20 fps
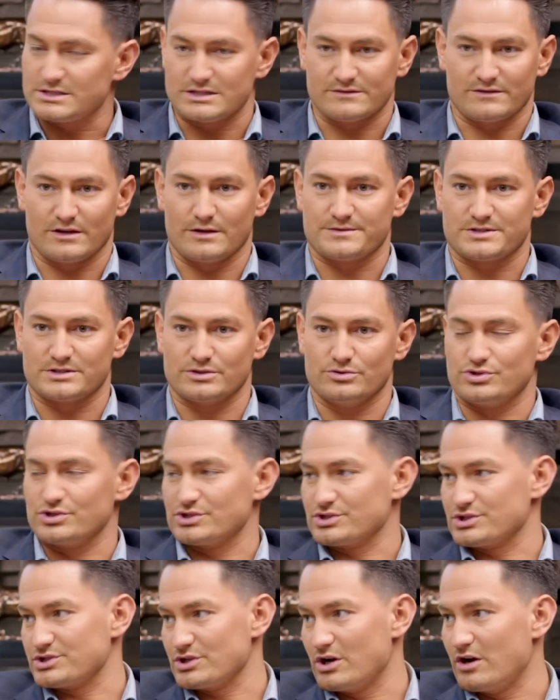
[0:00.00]
develop solutions
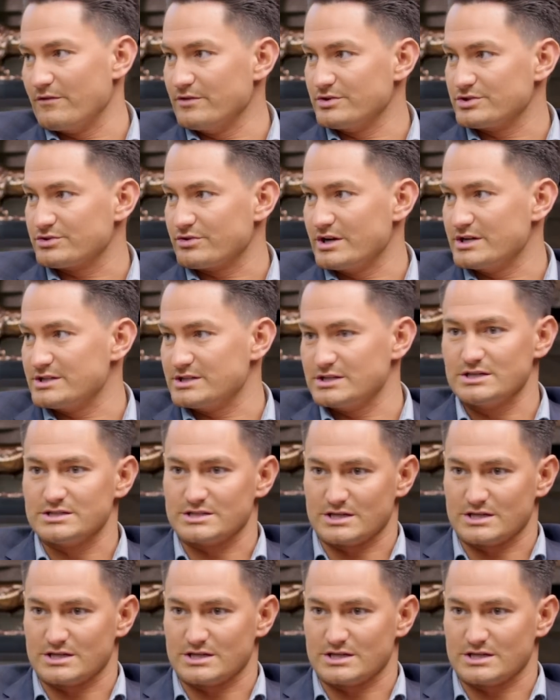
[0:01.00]
to solve those crises,